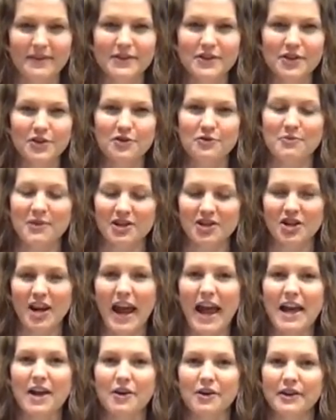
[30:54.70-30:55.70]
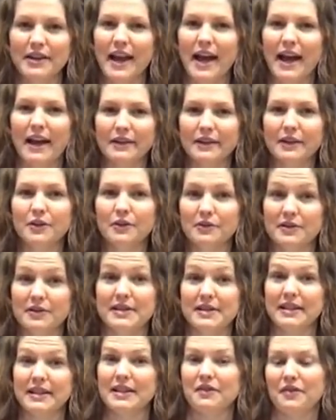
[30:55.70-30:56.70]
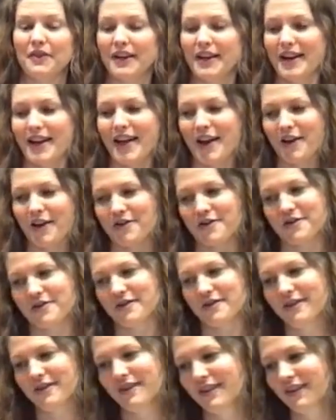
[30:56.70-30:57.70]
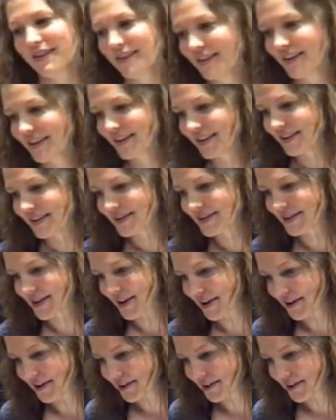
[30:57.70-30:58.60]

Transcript: too much hail yet, you know, significant hail. So,